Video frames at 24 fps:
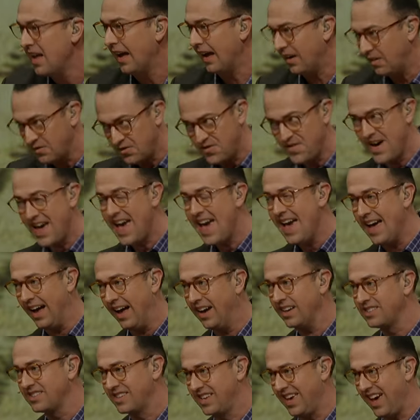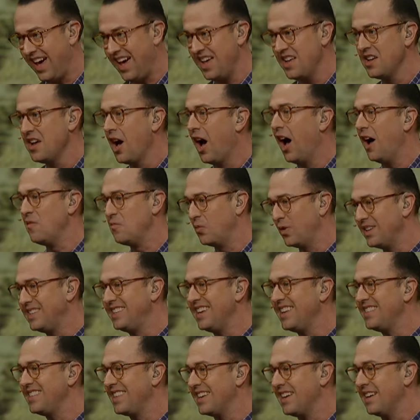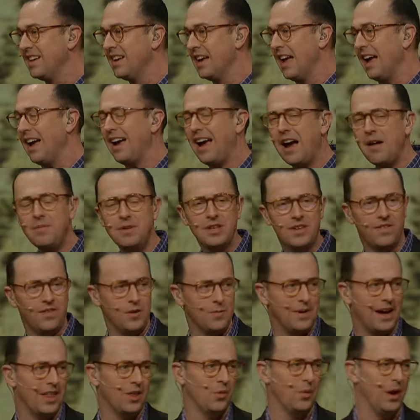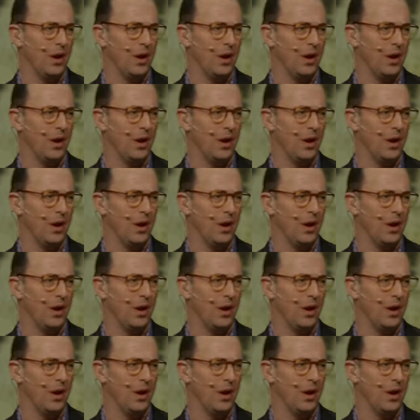In fact, okay, um, we did the, how many of you, by the